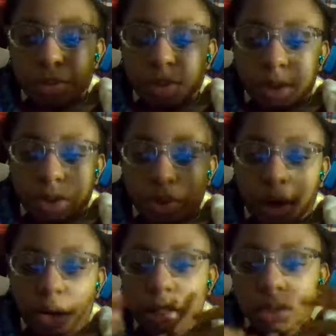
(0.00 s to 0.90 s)
But you
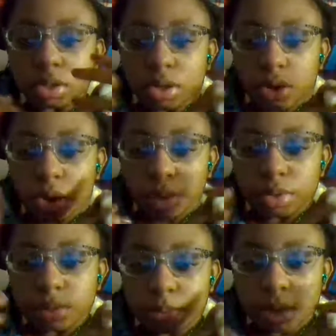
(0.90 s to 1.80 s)
kind of just know
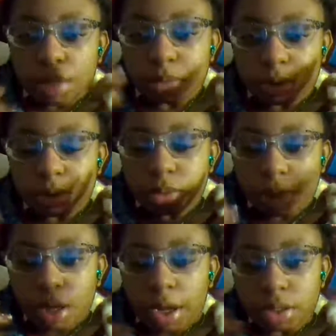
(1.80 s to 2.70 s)
sometimes when
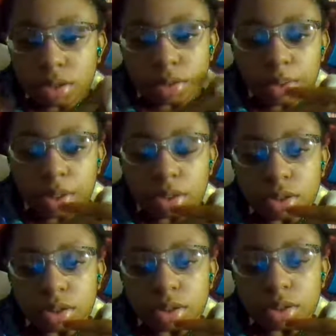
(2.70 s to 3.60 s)
someone has
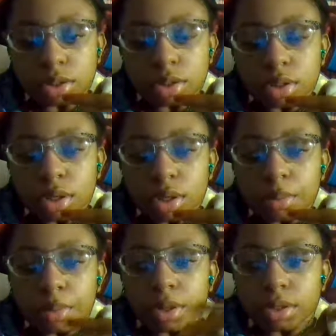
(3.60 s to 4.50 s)
depression
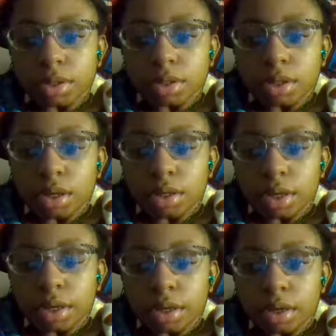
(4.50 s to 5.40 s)
because it's not
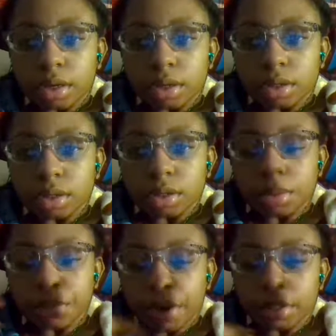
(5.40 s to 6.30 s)
like a
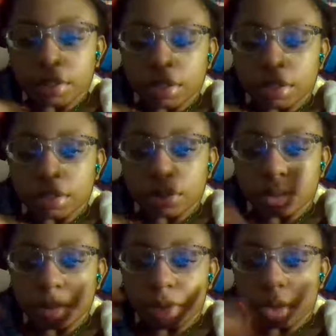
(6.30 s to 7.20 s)
depressed is
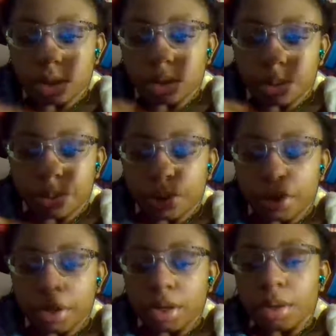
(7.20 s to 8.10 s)
something like
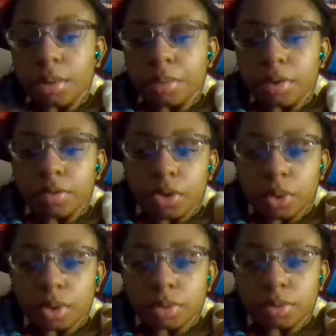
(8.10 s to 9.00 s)
temporary. But if you
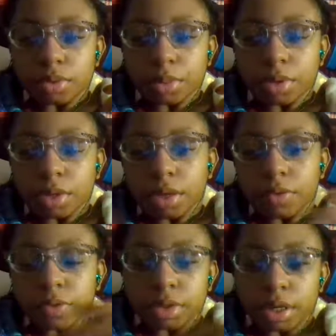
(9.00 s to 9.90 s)
notice for someone, like if
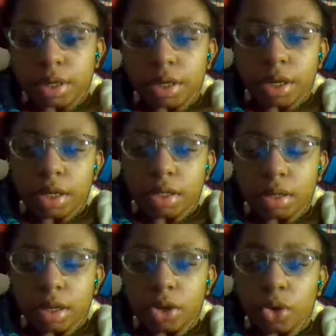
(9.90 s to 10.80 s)
it's like a daily
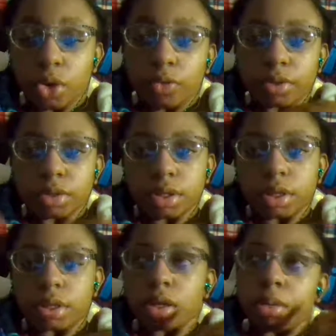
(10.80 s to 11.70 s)
thing, or if it's
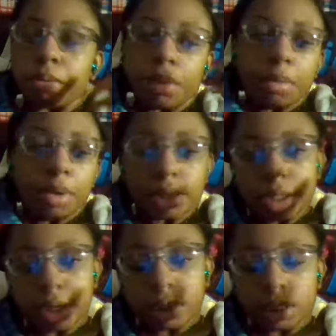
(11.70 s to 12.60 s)
like maybe not
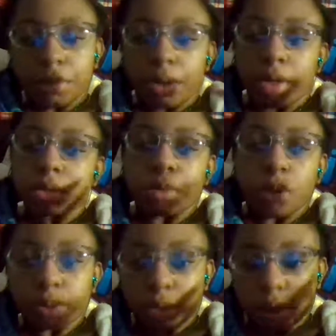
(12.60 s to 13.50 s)
daily, but it's
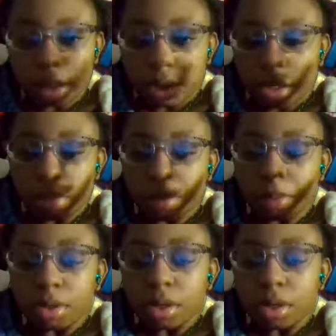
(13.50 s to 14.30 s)
most of the time,